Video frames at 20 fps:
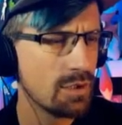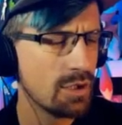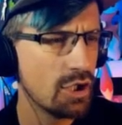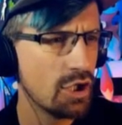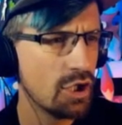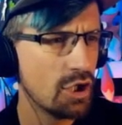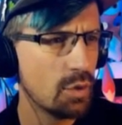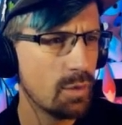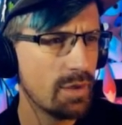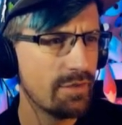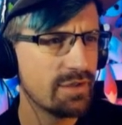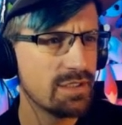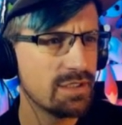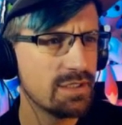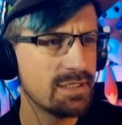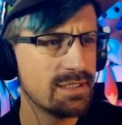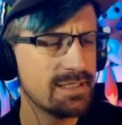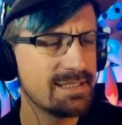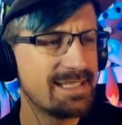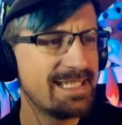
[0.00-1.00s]

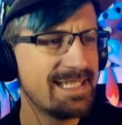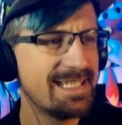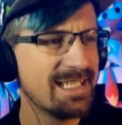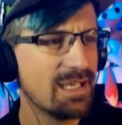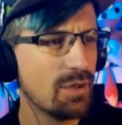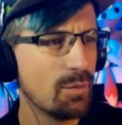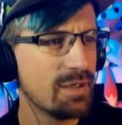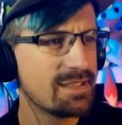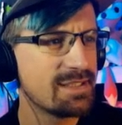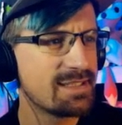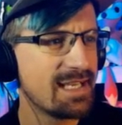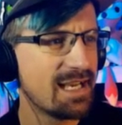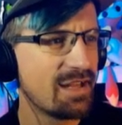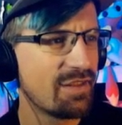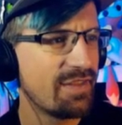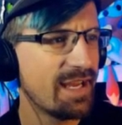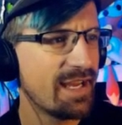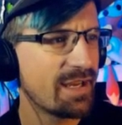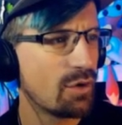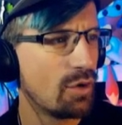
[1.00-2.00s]
Whoever is here went
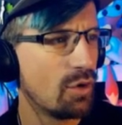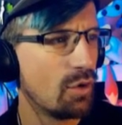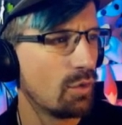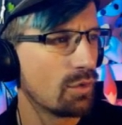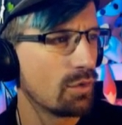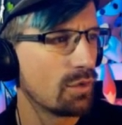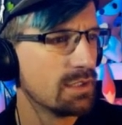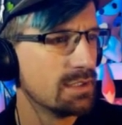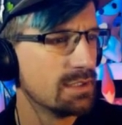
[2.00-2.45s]
down that hall.